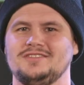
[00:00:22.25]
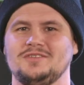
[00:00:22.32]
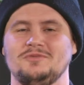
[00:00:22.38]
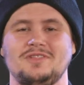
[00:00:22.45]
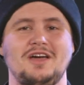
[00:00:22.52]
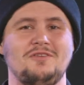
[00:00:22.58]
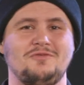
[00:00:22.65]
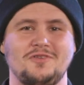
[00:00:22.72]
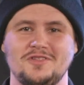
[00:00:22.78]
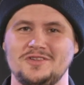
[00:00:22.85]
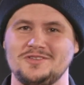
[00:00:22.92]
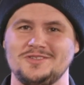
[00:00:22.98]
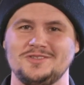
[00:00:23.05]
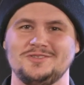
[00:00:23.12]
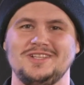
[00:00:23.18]
So without further
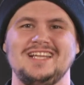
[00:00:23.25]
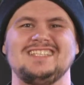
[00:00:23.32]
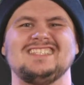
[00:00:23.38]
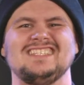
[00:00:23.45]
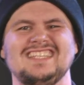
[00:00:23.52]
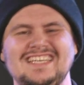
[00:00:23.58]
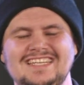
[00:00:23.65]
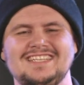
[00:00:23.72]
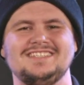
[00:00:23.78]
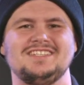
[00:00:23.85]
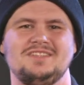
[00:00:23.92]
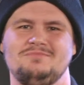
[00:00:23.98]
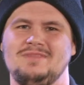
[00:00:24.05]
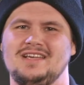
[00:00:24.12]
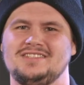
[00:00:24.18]
ado, let's lean into
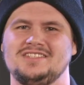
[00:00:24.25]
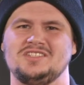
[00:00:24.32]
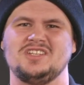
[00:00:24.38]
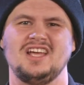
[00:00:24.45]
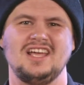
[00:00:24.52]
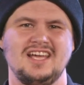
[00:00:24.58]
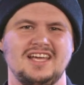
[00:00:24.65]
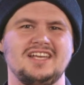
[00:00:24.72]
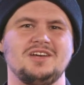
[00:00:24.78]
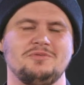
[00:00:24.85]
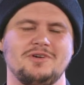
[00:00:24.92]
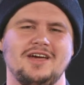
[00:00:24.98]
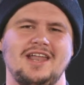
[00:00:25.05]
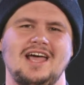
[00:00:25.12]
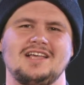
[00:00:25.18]
the message and hear
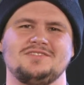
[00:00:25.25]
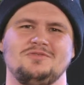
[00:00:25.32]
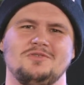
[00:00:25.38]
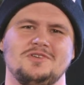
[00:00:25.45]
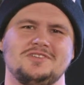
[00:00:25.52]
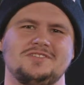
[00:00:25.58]
what God has for